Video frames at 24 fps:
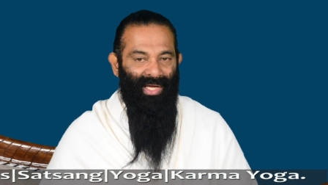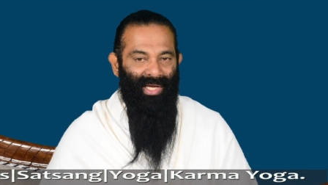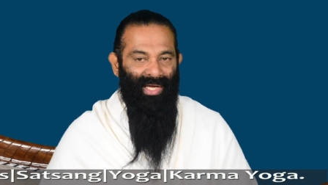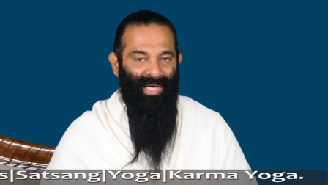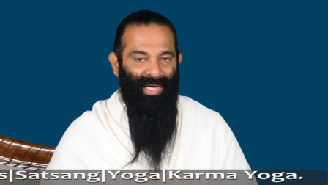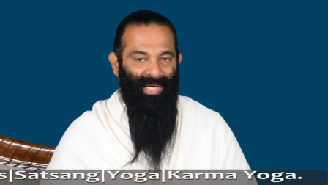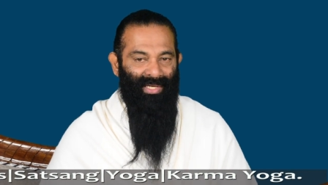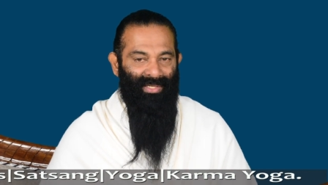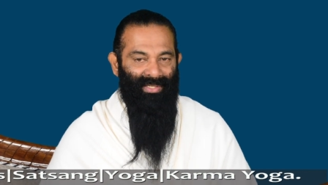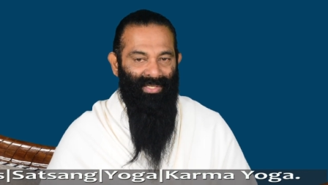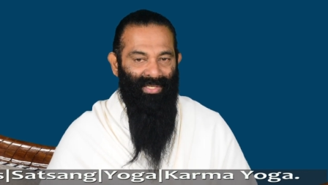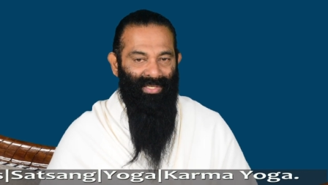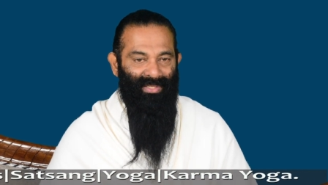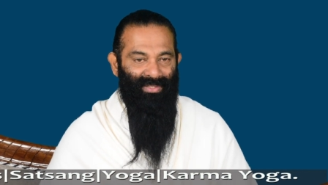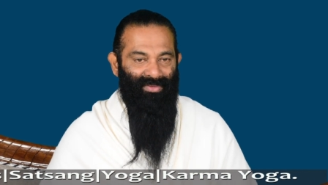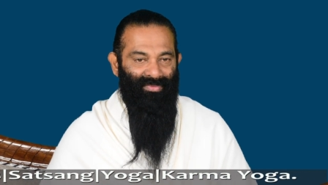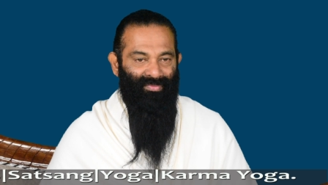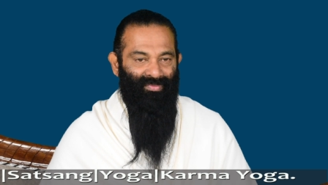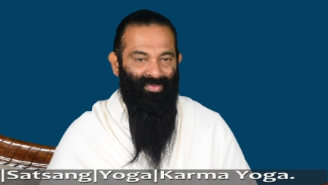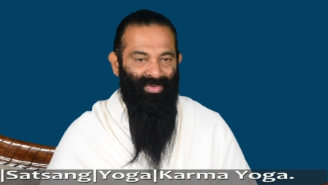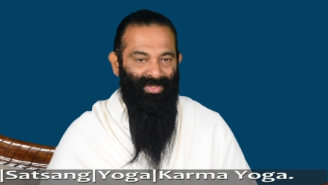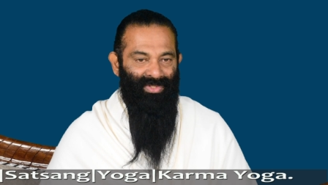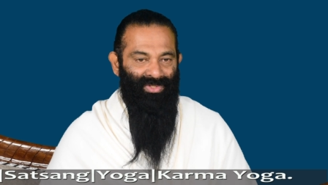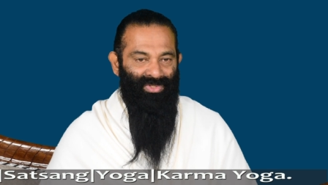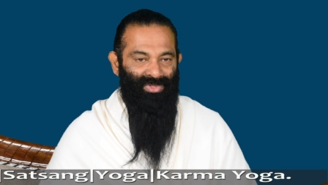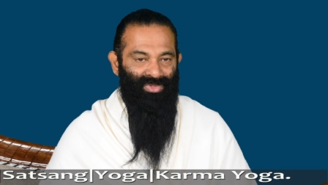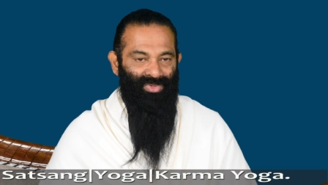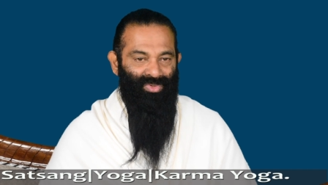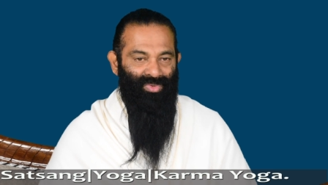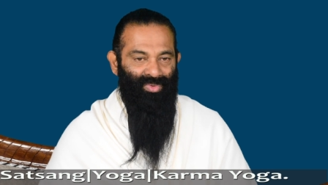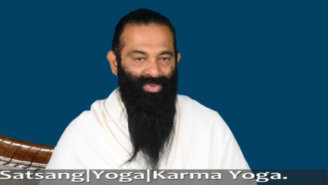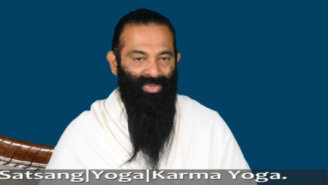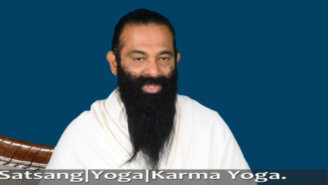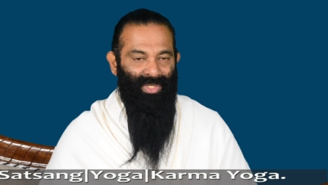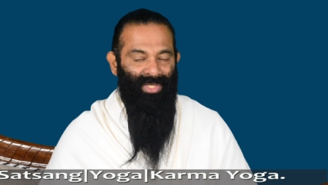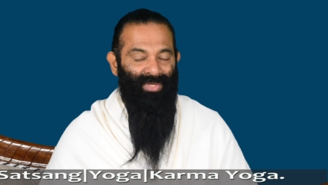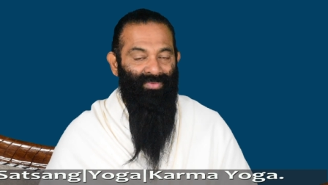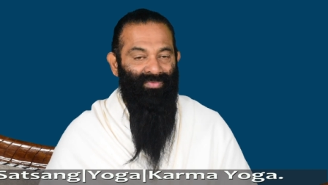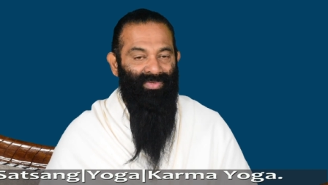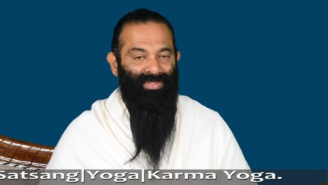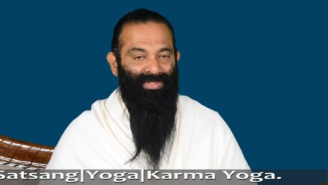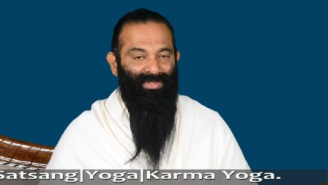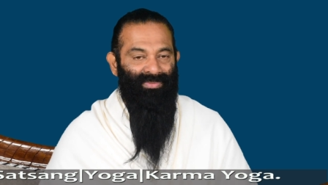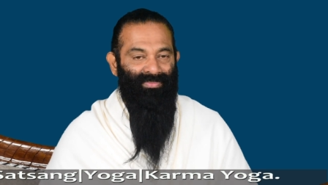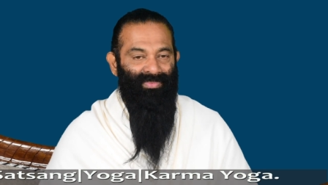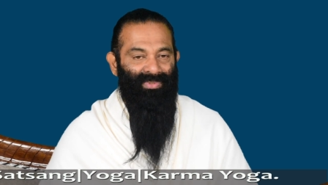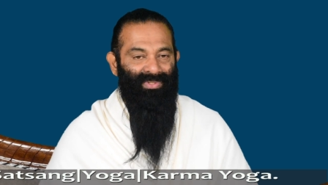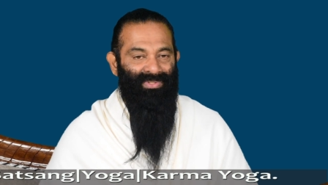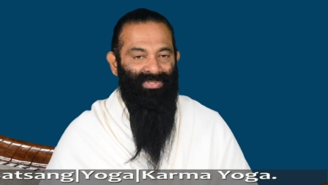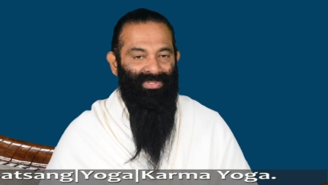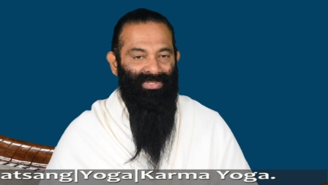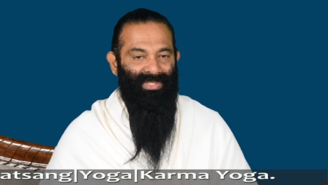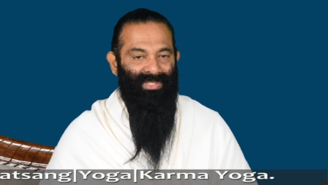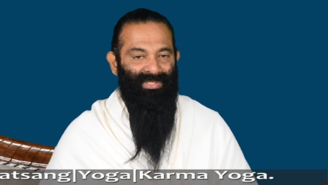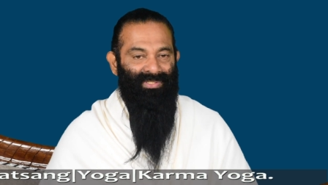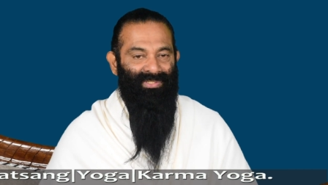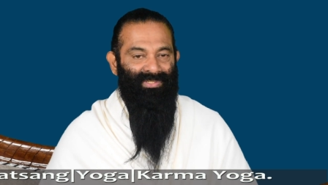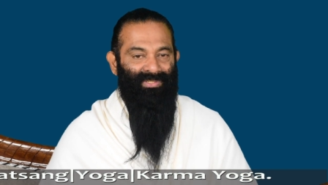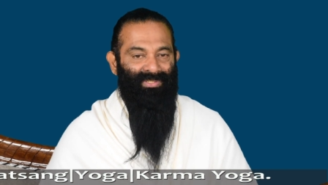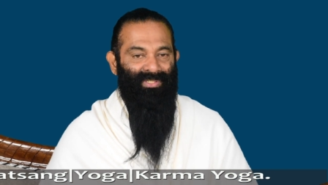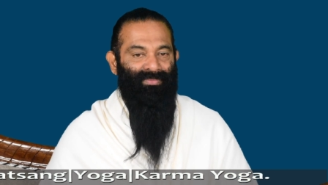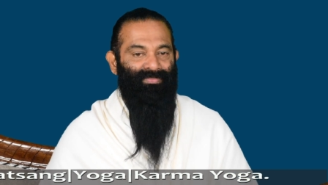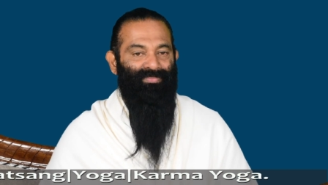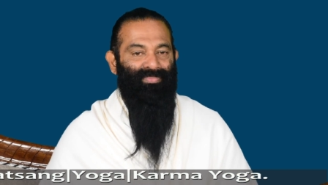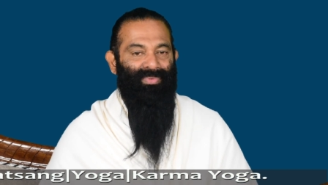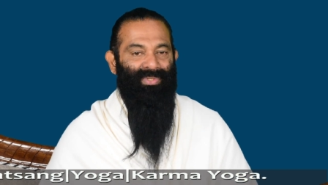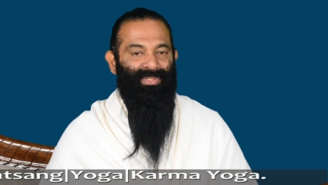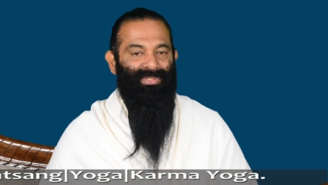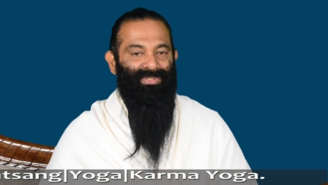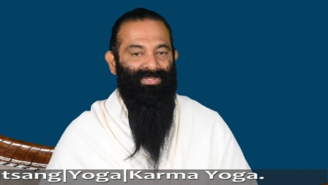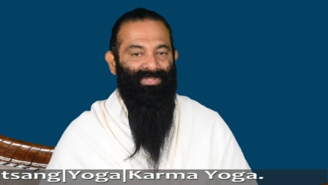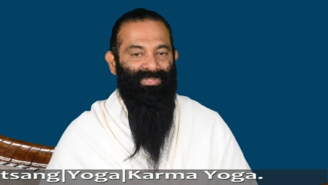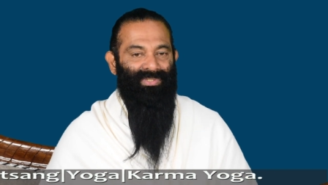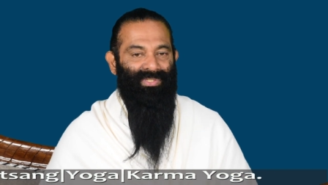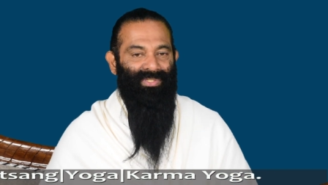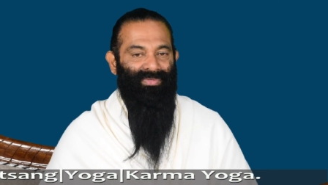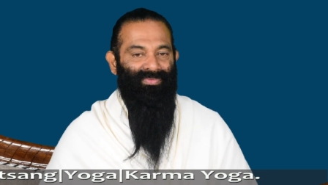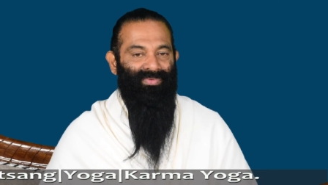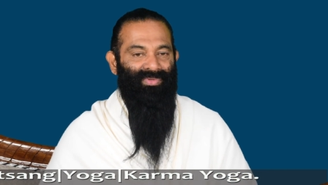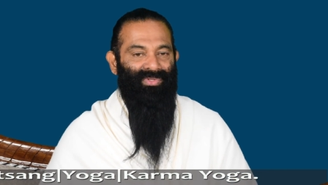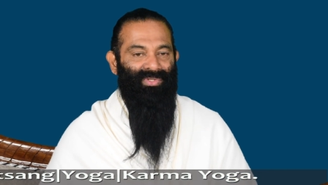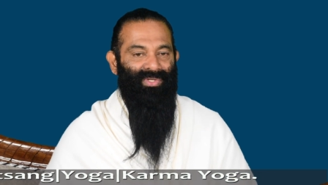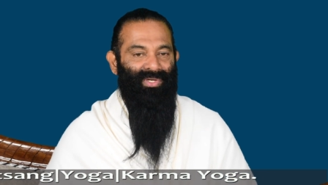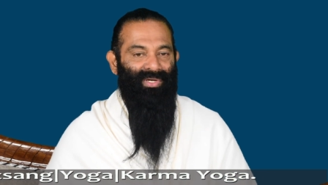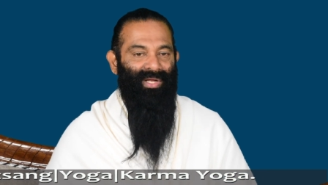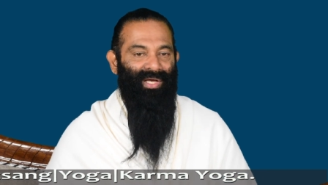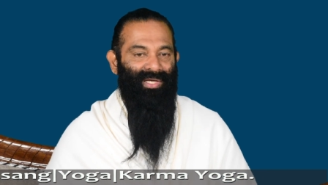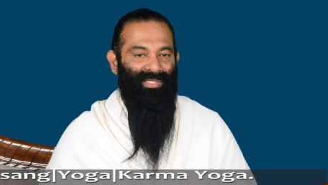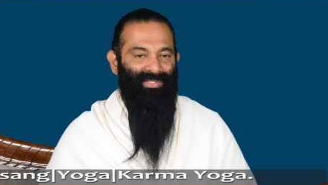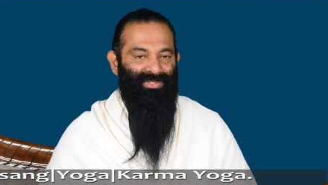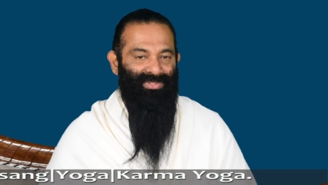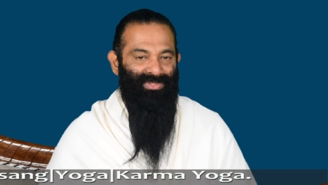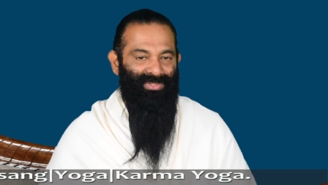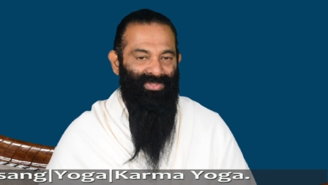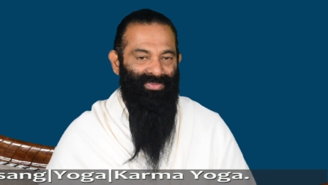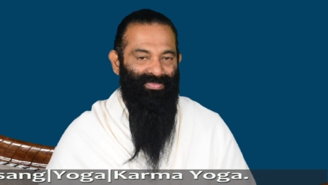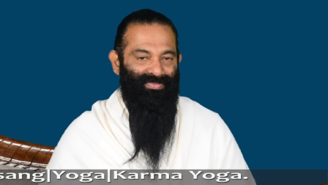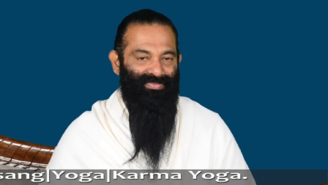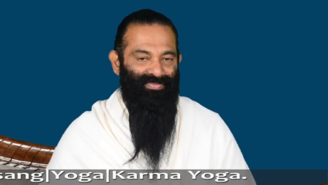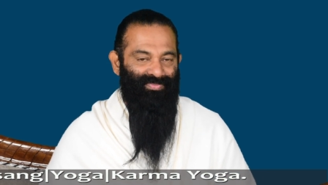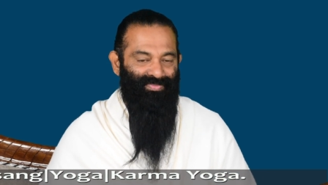and that the first two invisible sets surpass even the last.